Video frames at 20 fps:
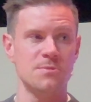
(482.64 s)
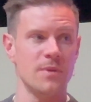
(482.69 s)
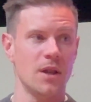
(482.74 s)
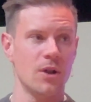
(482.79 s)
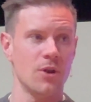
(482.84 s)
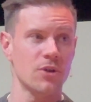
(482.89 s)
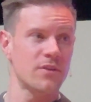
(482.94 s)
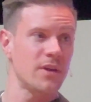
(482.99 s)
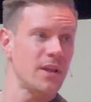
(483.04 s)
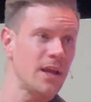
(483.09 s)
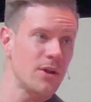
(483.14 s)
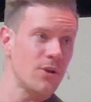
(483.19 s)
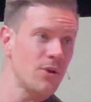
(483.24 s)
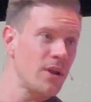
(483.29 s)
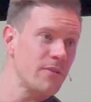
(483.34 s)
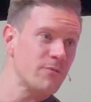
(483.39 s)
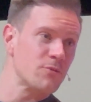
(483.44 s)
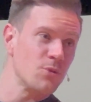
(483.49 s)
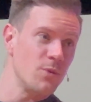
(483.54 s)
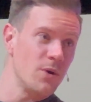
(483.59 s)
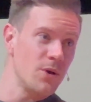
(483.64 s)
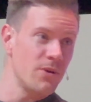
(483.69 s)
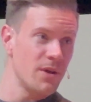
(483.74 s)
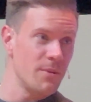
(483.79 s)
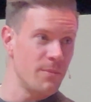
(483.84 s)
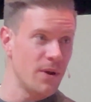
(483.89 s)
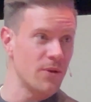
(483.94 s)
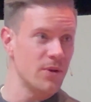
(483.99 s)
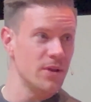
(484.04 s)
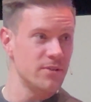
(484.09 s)
me a lot, and I don't have to worry
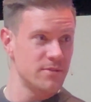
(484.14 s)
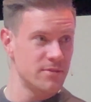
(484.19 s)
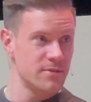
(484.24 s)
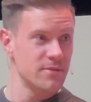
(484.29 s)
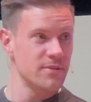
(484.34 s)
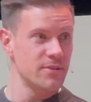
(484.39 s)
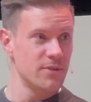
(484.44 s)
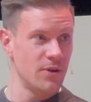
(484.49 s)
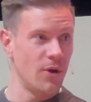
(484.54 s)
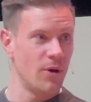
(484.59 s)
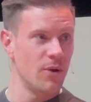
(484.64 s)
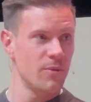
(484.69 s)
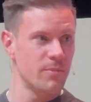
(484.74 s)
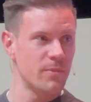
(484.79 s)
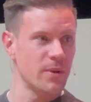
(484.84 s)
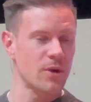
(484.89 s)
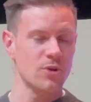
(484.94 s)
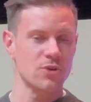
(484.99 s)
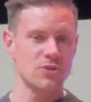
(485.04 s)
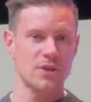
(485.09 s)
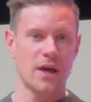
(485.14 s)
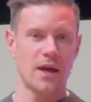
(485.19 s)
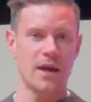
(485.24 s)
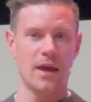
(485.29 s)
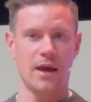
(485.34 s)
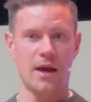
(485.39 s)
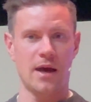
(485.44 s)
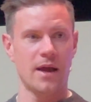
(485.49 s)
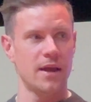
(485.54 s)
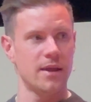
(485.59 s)
about it. Yeah, yeah. no, because I,
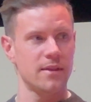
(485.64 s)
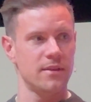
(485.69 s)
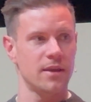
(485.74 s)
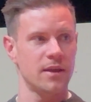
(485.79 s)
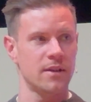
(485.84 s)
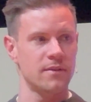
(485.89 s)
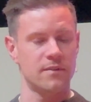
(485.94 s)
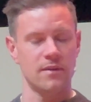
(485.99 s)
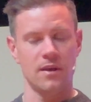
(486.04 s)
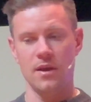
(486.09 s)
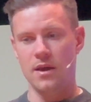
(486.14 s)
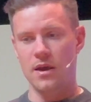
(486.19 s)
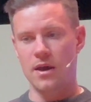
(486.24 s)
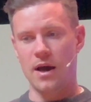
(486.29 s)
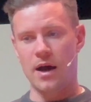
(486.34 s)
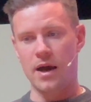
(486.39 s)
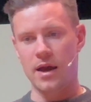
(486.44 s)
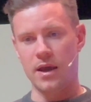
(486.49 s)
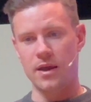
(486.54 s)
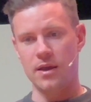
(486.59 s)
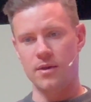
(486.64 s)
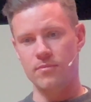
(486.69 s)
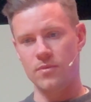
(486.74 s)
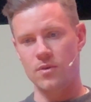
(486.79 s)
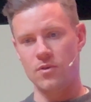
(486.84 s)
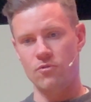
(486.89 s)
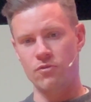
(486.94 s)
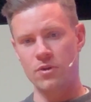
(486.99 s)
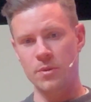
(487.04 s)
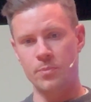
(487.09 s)
I at the end. I
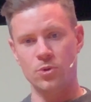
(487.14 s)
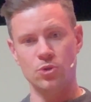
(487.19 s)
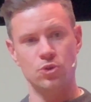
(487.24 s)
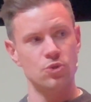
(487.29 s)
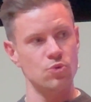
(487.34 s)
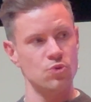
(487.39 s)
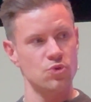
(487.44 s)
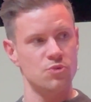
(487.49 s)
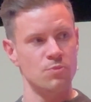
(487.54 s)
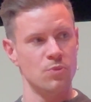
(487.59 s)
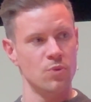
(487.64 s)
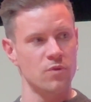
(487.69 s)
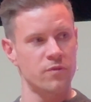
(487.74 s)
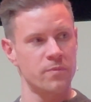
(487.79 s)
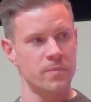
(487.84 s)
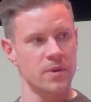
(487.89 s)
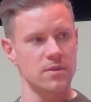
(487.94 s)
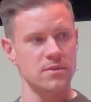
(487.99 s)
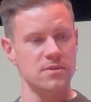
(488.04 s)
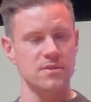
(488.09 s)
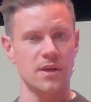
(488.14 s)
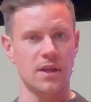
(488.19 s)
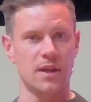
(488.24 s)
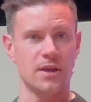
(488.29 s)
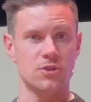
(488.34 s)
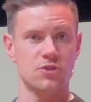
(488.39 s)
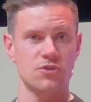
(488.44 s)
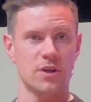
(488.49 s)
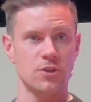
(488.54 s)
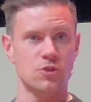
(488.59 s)
reproduce movements and I
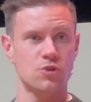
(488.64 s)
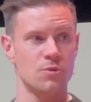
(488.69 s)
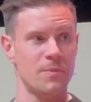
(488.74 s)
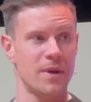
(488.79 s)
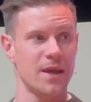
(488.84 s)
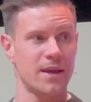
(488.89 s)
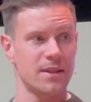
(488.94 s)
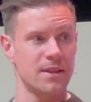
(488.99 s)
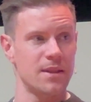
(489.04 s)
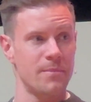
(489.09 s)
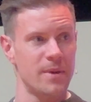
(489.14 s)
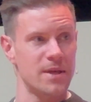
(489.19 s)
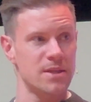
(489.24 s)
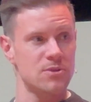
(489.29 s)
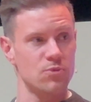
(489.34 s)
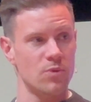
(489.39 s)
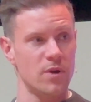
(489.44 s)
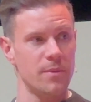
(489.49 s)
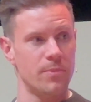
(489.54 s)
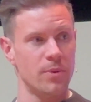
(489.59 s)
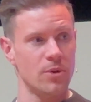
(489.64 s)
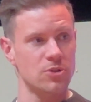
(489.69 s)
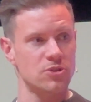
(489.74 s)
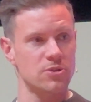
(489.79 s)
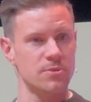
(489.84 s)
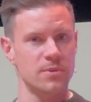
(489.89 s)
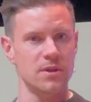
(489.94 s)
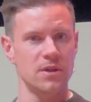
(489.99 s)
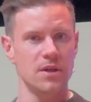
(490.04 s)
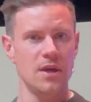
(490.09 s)
try to make it the best way
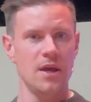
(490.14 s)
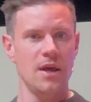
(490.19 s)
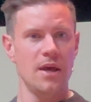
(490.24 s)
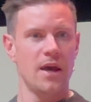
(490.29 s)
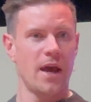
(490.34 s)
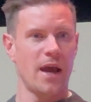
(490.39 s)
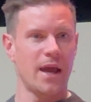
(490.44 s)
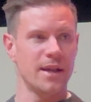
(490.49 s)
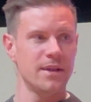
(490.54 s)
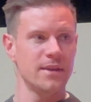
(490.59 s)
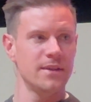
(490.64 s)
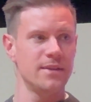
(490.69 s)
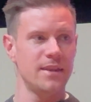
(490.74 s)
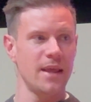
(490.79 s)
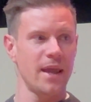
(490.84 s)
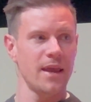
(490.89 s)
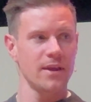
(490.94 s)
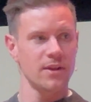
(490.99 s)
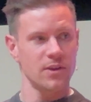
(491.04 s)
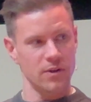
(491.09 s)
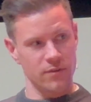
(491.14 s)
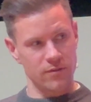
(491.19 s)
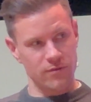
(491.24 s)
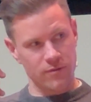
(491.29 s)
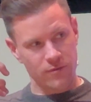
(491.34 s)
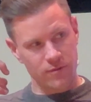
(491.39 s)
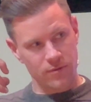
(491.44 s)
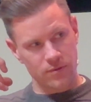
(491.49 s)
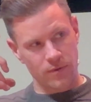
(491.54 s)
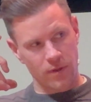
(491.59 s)
possible. And they
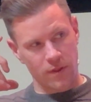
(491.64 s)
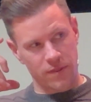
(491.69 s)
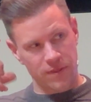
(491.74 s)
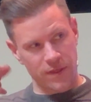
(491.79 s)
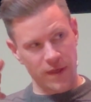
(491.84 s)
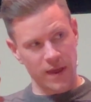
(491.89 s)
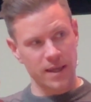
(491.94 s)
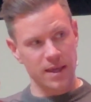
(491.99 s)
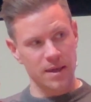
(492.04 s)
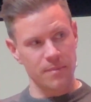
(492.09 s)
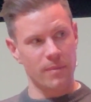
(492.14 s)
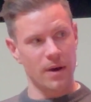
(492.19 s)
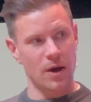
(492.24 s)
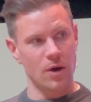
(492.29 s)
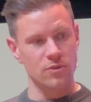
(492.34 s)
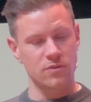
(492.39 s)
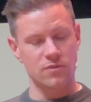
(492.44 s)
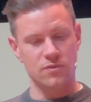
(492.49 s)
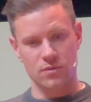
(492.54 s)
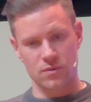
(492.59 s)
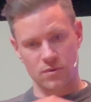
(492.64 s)
think about